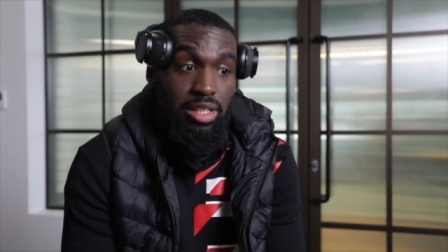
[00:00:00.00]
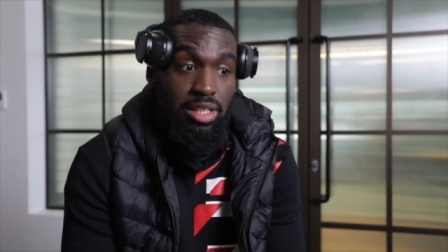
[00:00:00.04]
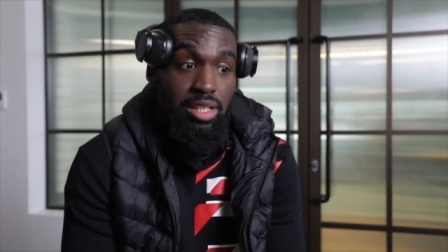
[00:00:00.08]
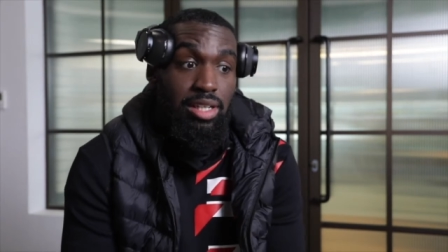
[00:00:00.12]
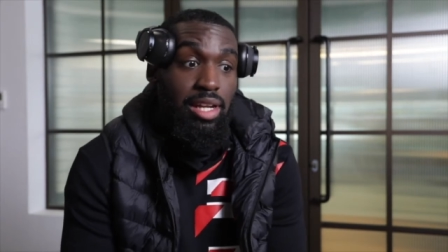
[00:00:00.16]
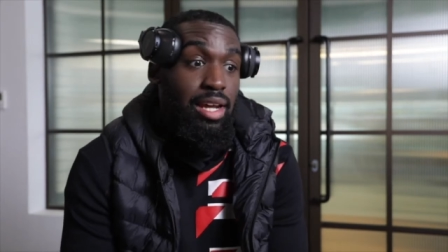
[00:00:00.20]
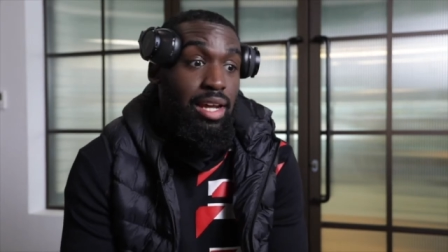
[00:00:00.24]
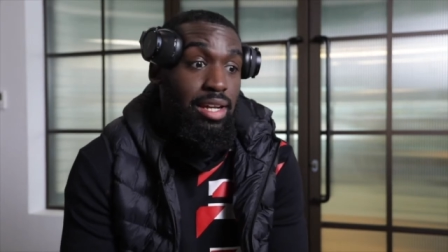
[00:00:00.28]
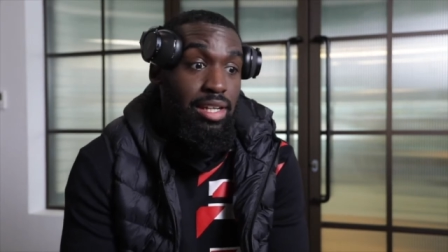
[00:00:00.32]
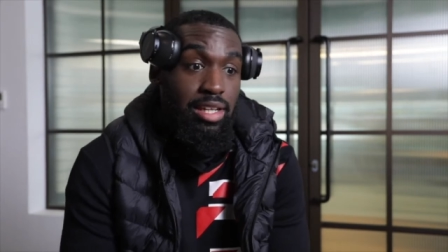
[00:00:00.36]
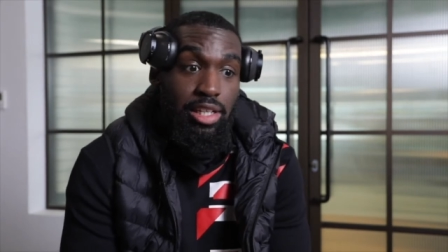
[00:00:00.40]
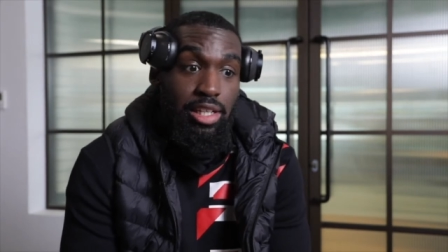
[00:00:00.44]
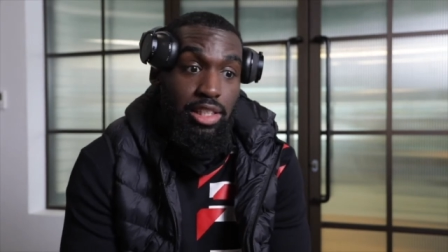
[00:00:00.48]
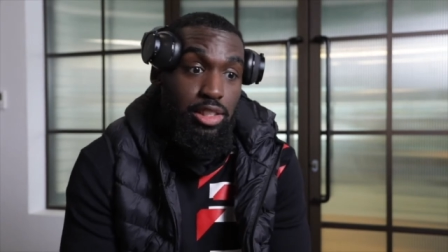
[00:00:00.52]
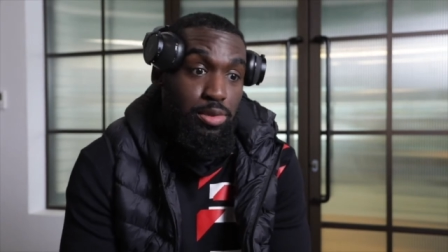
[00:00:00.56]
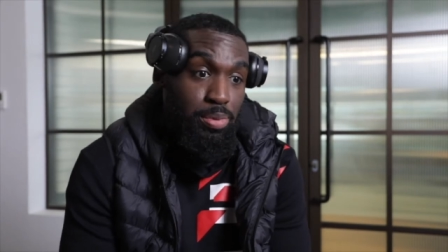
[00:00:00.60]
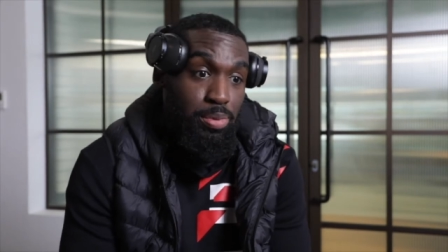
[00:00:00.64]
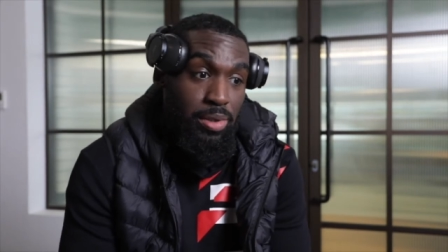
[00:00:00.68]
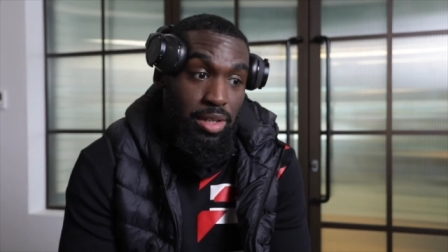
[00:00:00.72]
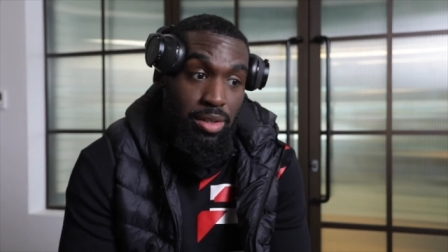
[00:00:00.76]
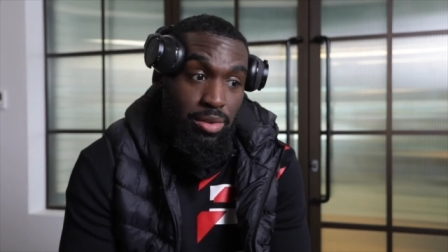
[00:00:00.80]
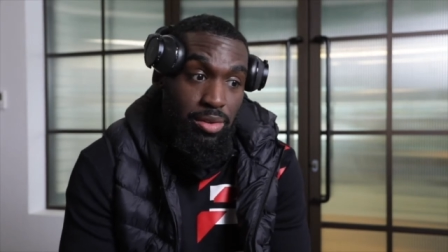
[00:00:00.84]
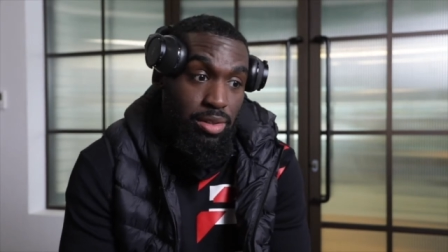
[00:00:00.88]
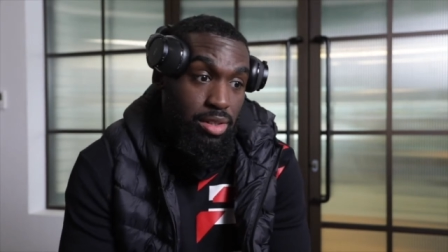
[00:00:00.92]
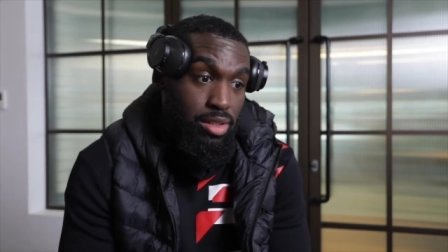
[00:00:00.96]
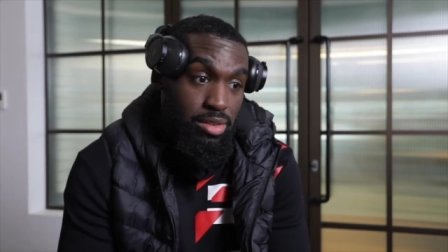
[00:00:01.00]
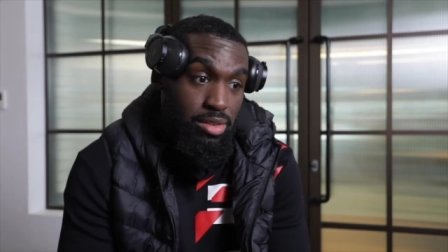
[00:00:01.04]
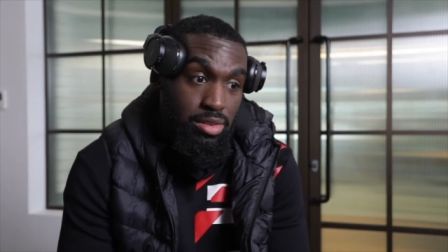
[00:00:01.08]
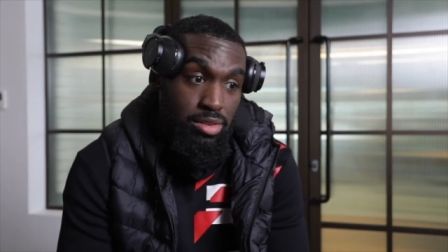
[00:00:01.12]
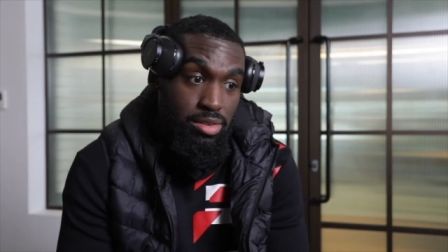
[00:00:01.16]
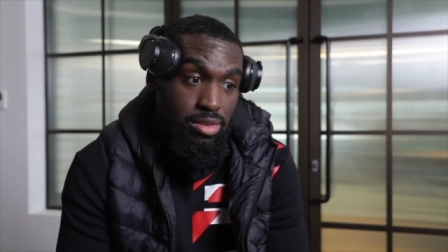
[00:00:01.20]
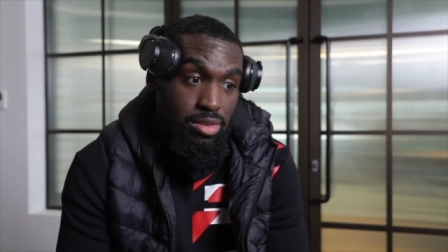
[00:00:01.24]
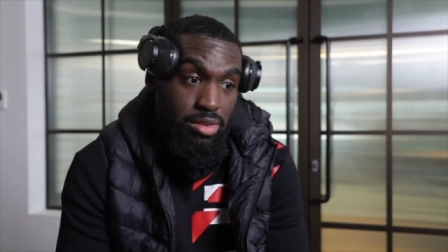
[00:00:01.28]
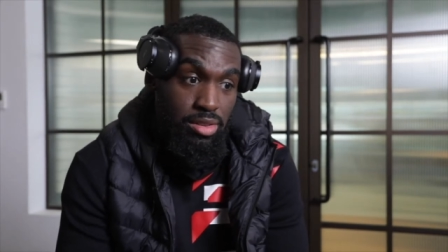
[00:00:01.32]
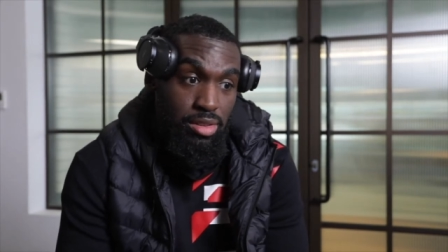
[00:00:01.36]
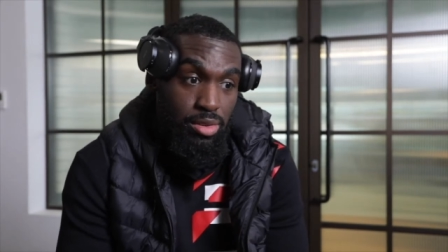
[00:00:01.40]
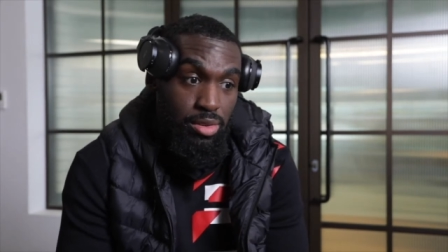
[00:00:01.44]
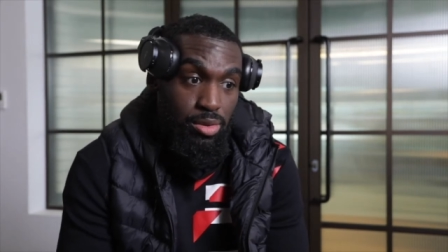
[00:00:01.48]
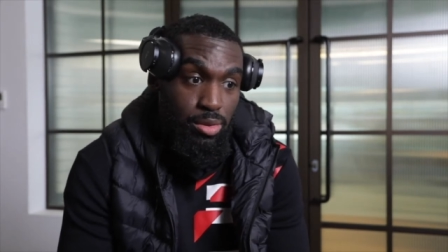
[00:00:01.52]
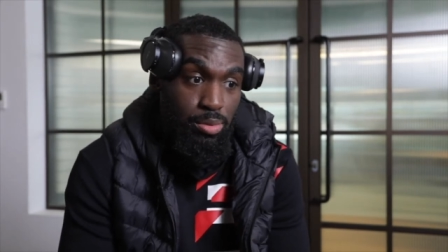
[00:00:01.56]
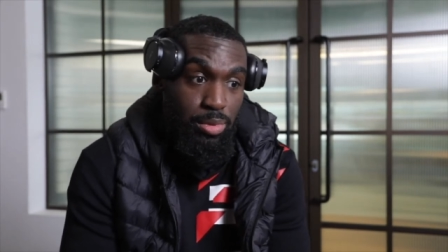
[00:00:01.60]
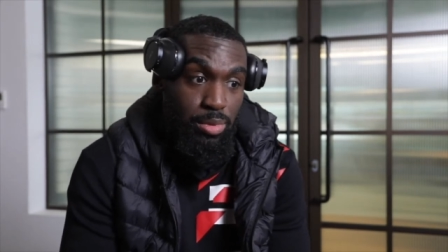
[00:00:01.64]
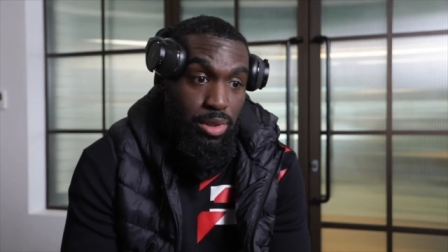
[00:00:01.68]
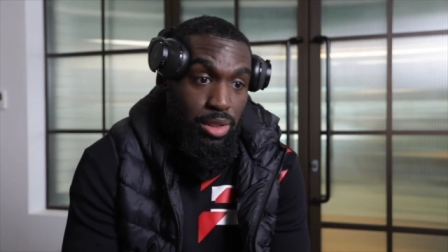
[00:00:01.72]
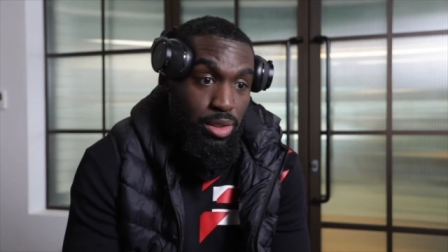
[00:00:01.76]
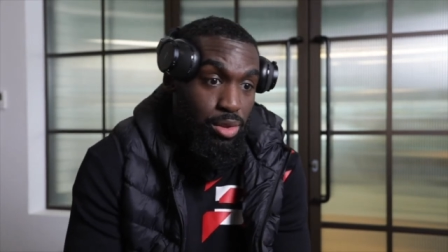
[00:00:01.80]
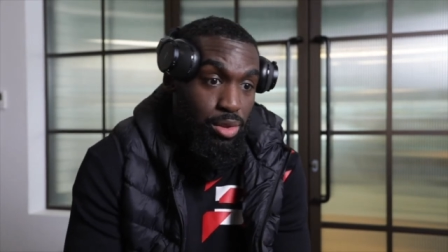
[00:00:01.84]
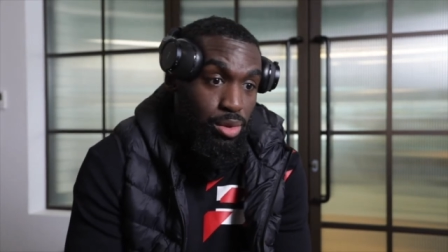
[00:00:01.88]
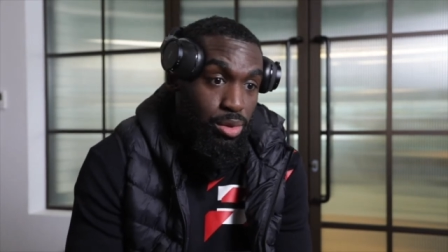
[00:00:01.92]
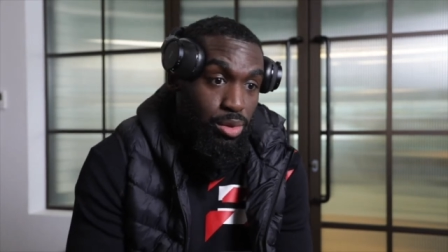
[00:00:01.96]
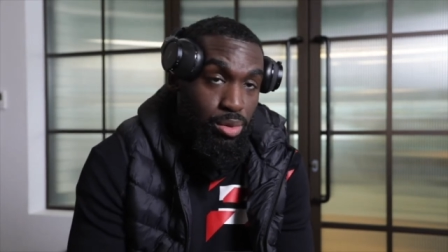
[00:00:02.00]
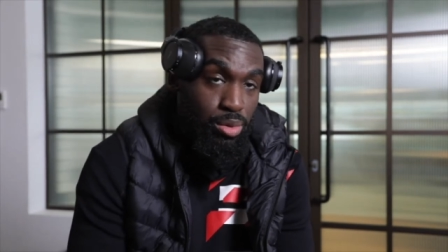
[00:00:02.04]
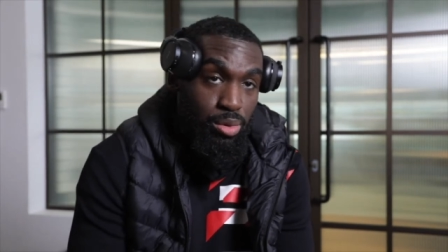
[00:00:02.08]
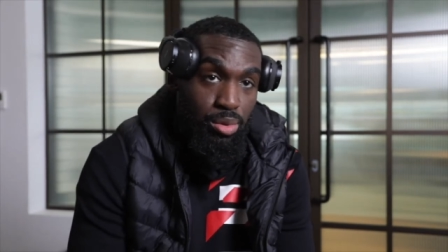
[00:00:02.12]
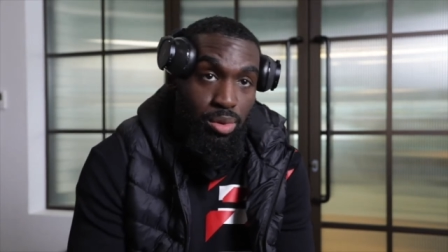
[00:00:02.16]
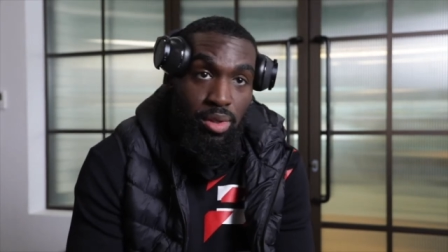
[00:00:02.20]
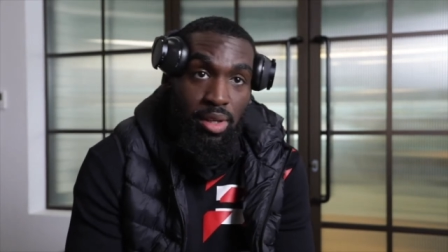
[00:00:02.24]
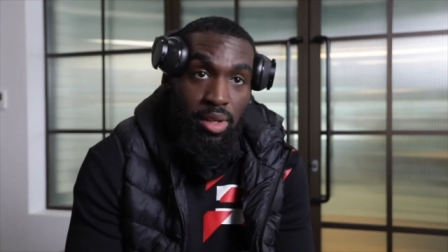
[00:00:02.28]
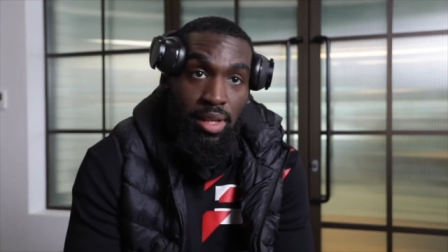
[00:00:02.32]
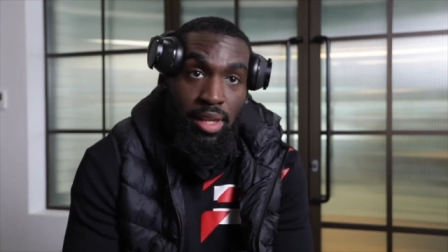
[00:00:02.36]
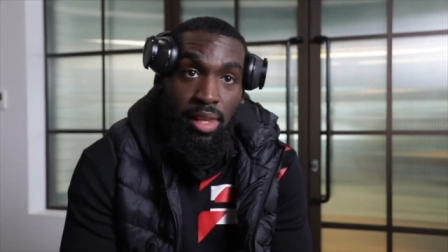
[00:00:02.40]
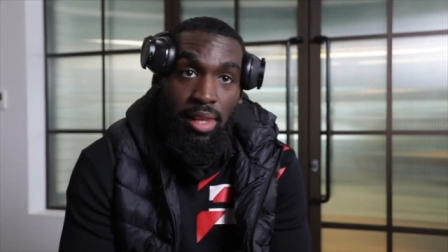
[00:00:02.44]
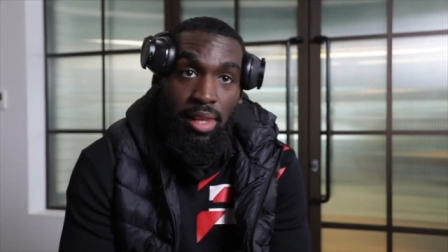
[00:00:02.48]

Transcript: need any experience. You could be new.